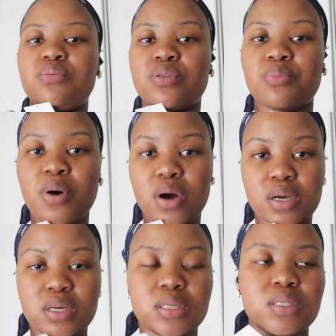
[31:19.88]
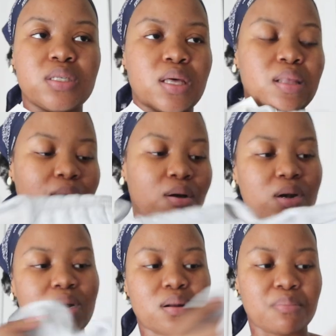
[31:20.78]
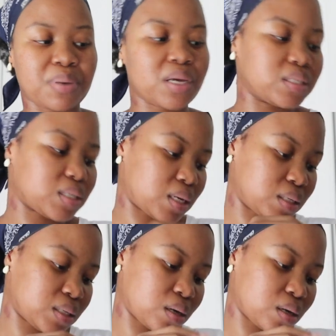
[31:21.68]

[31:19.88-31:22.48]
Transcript: with pockets. And then I got it in a bigger size.